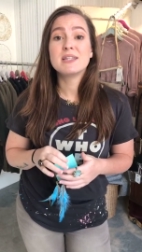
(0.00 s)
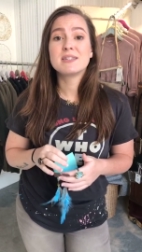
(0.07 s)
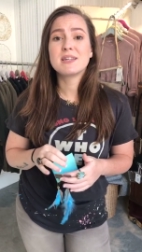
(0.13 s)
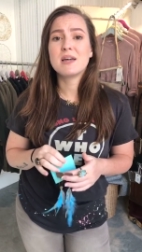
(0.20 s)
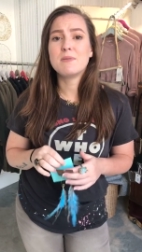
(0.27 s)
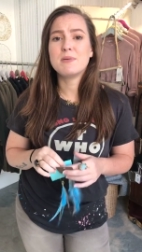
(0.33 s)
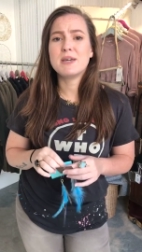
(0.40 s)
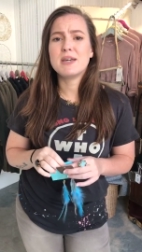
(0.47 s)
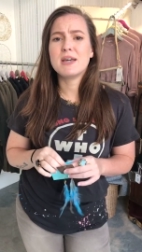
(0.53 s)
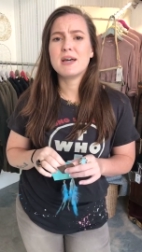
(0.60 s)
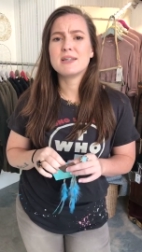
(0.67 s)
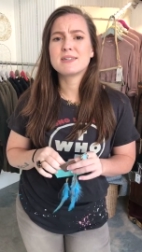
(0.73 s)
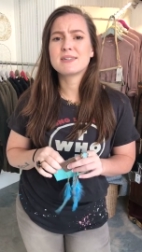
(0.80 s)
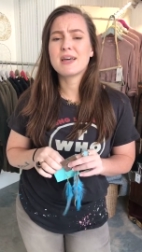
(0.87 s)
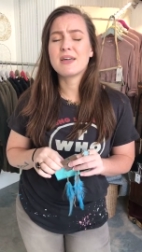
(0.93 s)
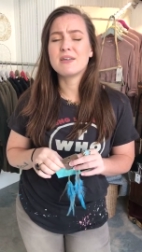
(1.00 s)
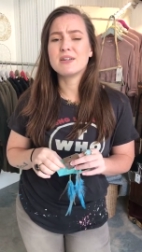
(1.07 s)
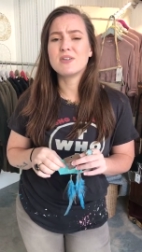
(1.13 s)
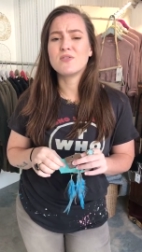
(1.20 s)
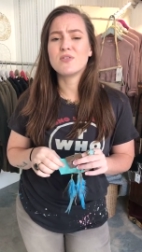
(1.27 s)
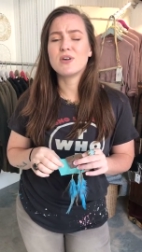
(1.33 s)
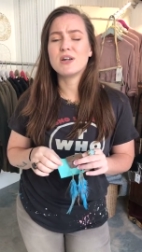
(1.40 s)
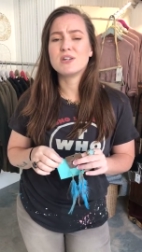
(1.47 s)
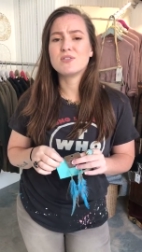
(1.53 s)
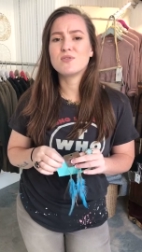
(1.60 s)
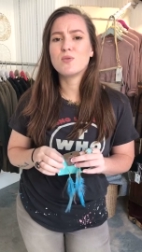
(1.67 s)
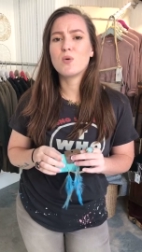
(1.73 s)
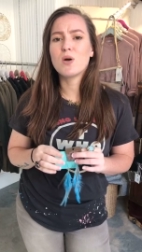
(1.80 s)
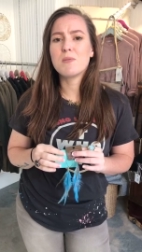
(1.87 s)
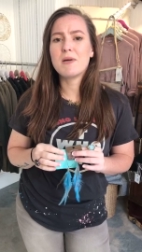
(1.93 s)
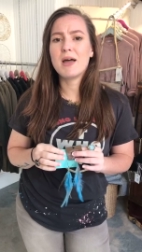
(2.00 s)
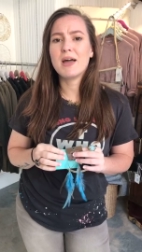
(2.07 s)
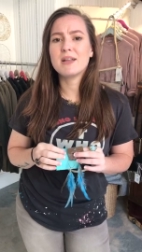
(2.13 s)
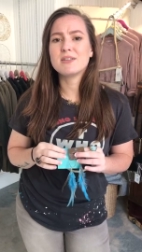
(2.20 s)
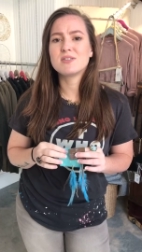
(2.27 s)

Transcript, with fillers: It's gonna be a slightly different format.